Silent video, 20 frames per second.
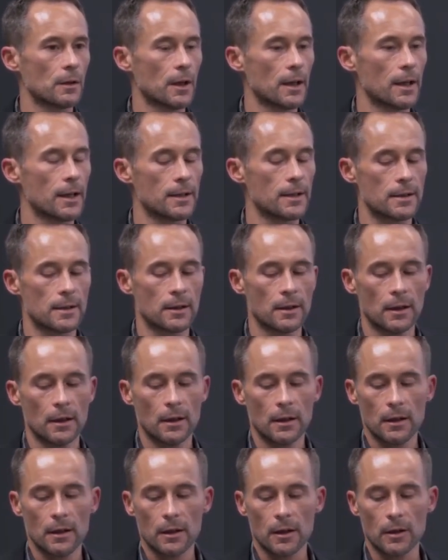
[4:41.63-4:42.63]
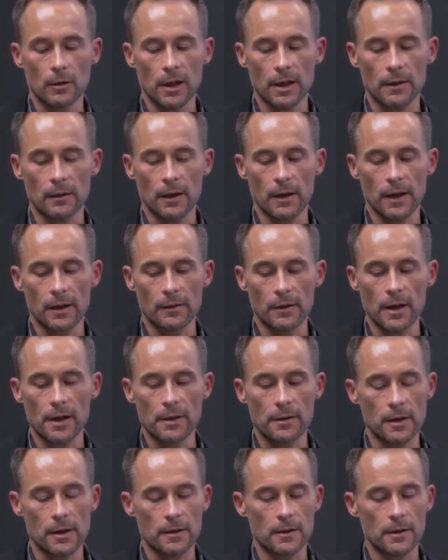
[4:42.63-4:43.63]
And I
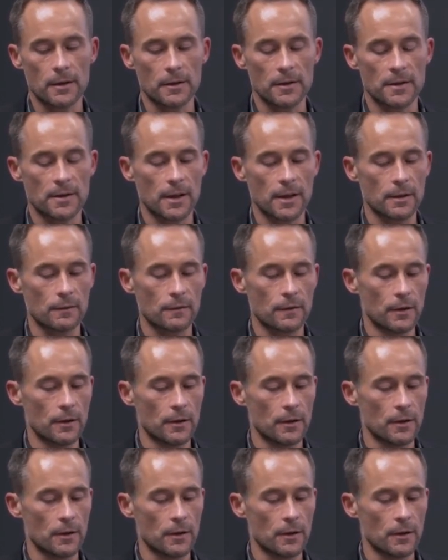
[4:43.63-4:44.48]
think that instead of